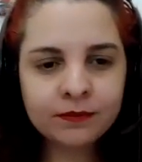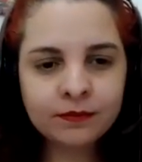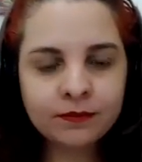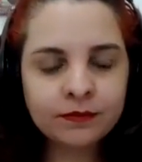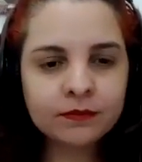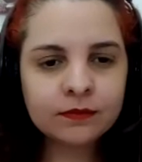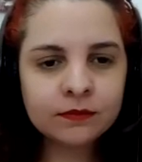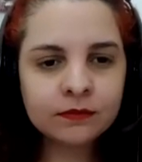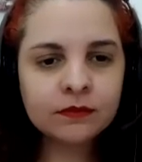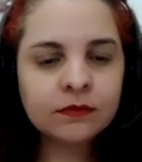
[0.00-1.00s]

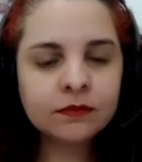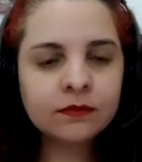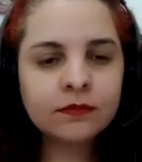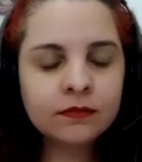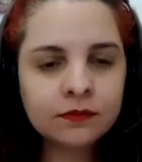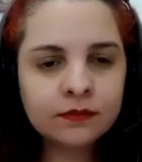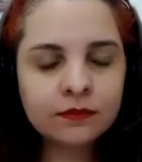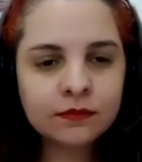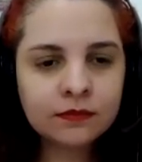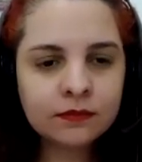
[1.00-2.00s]

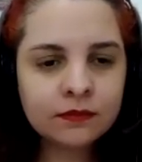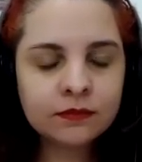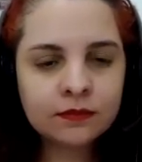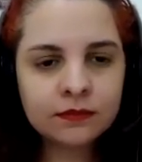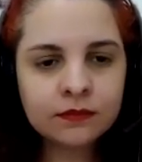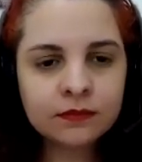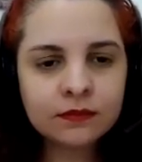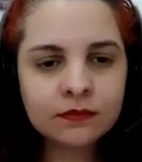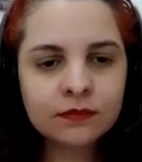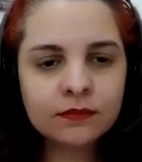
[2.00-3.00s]

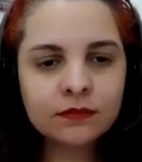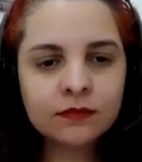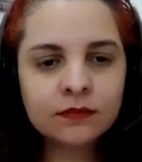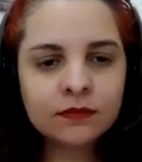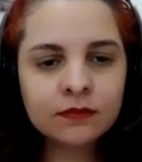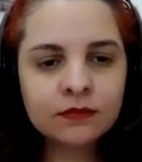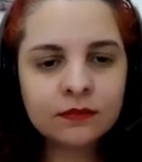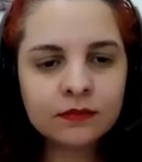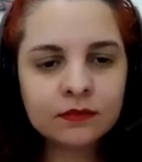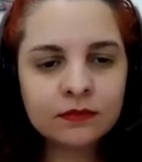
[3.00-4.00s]

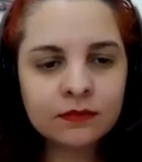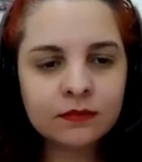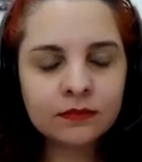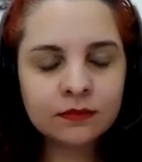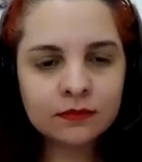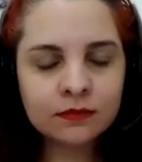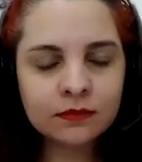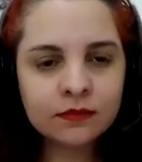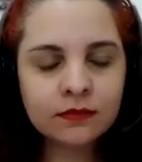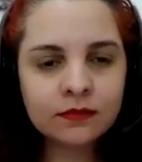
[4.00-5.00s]

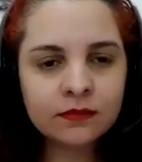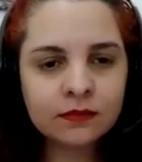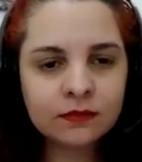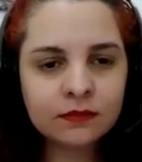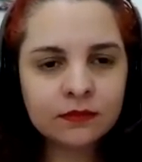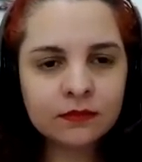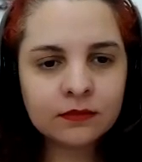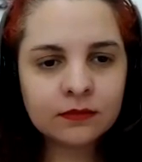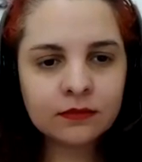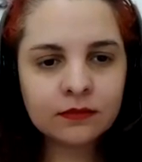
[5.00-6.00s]

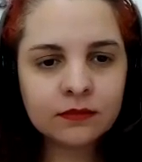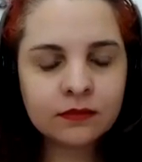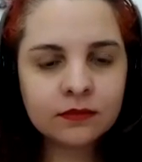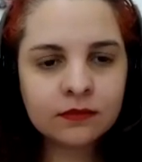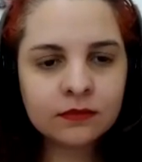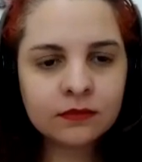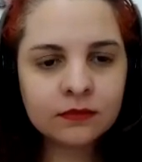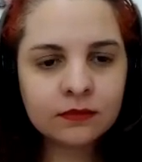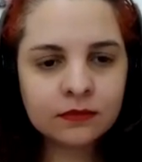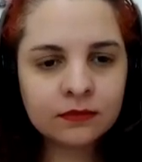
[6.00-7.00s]

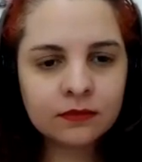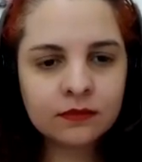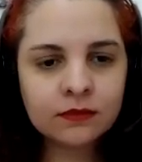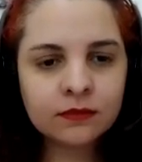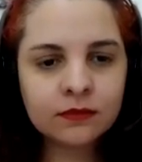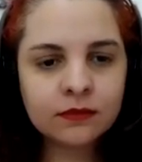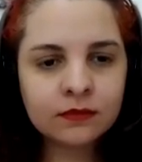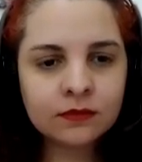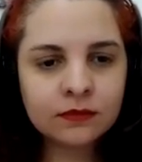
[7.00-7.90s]
(silent)